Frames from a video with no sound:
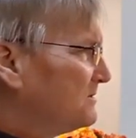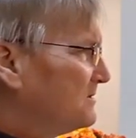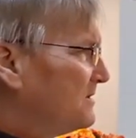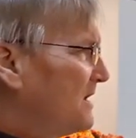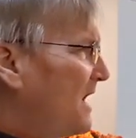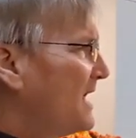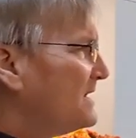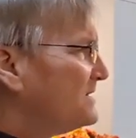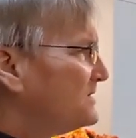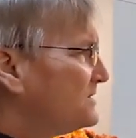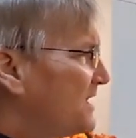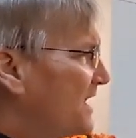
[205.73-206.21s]

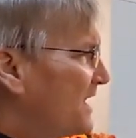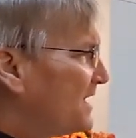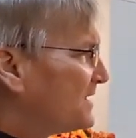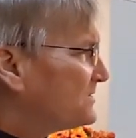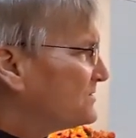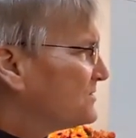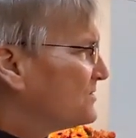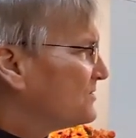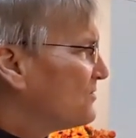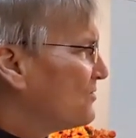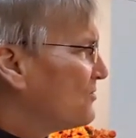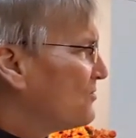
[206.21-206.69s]
and
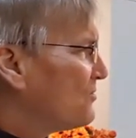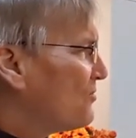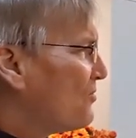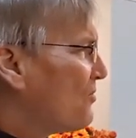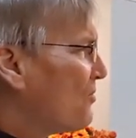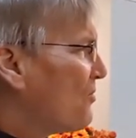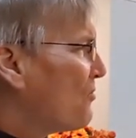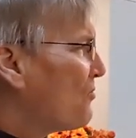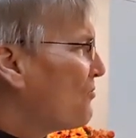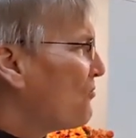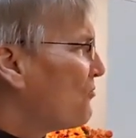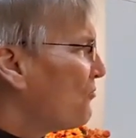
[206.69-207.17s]
yet
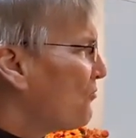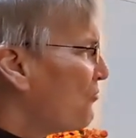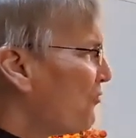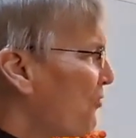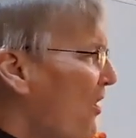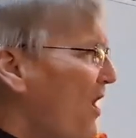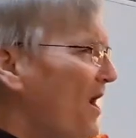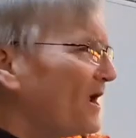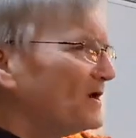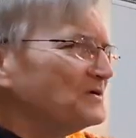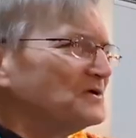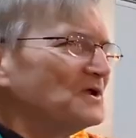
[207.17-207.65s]

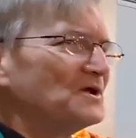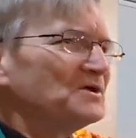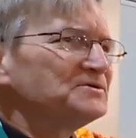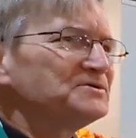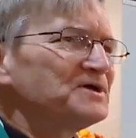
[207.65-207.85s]
one